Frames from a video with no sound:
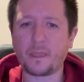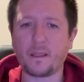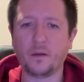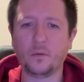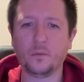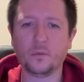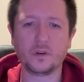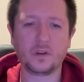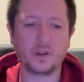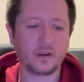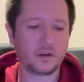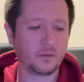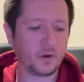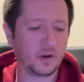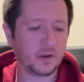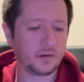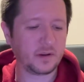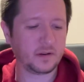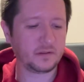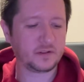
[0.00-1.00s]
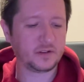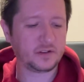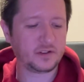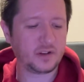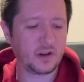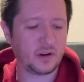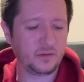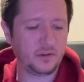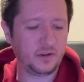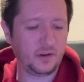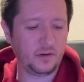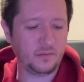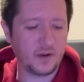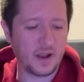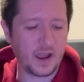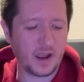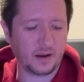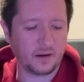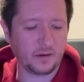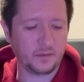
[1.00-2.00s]
I'm going to show you
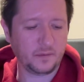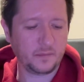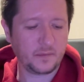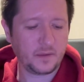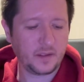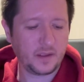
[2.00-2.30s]
now